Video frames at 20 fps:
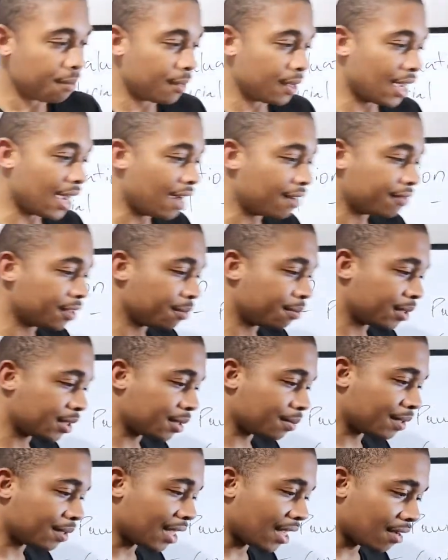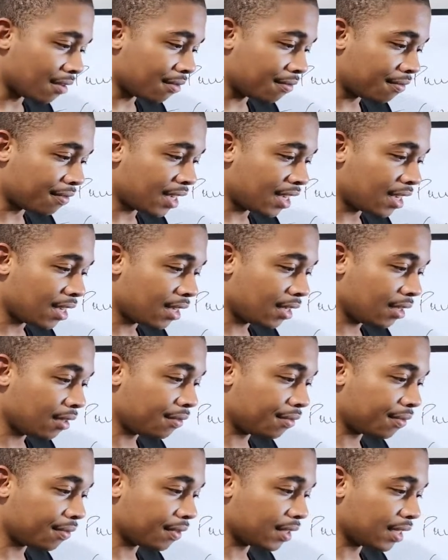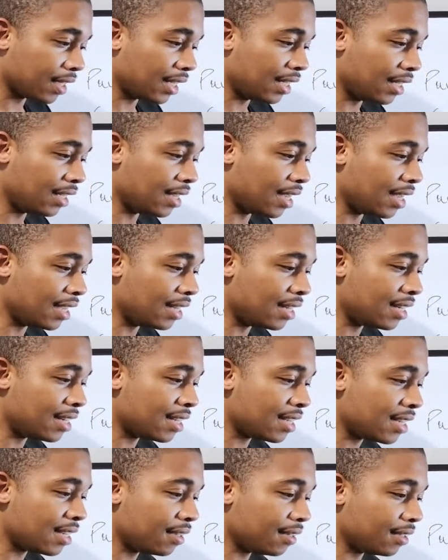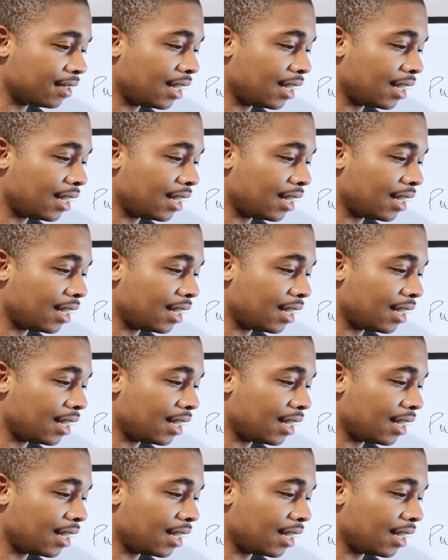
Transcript: After bishop to f5, he did.